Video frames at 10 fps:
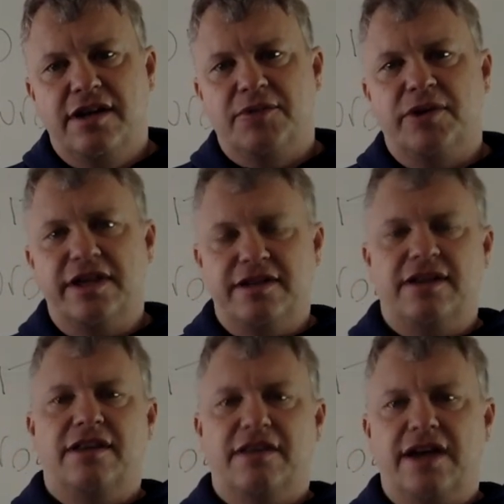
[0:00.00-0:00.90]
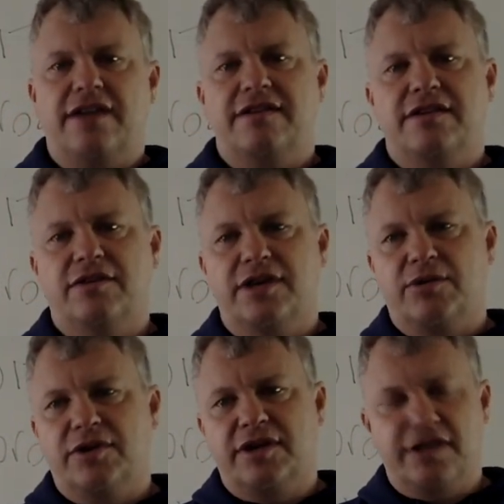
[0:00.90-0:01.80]
And we're ending that. Okay,
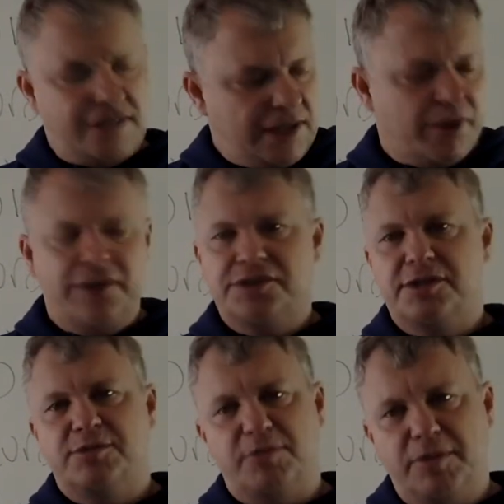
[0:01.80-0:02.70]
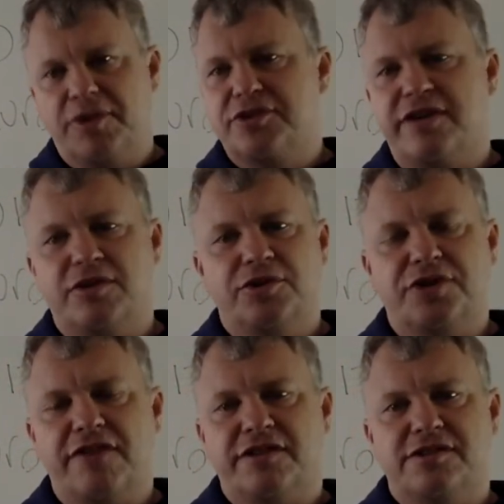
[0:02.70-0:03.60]
we're going to get key partnerships with people that are driving cold
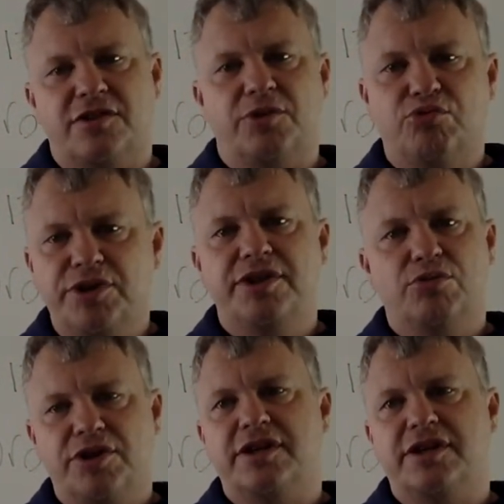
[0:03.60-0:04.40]
traffic so that we really, really